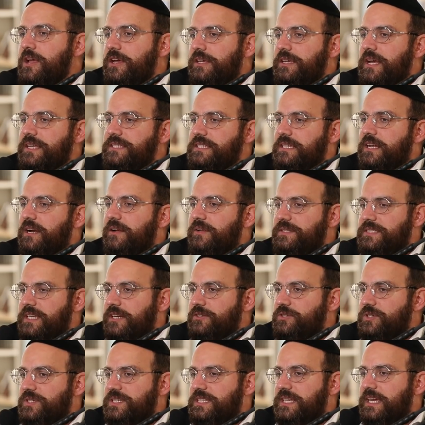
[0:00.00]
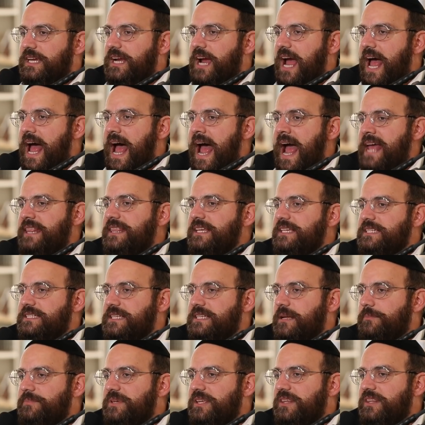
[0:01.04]
Yes, it's interesting. I think
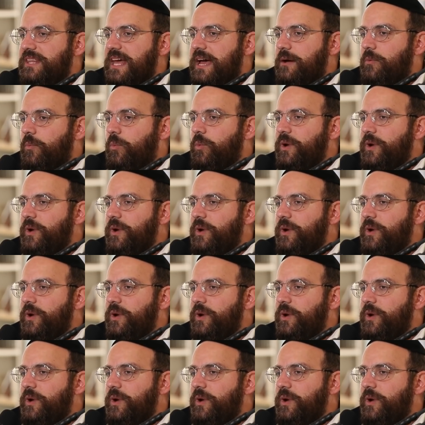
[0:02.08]
something that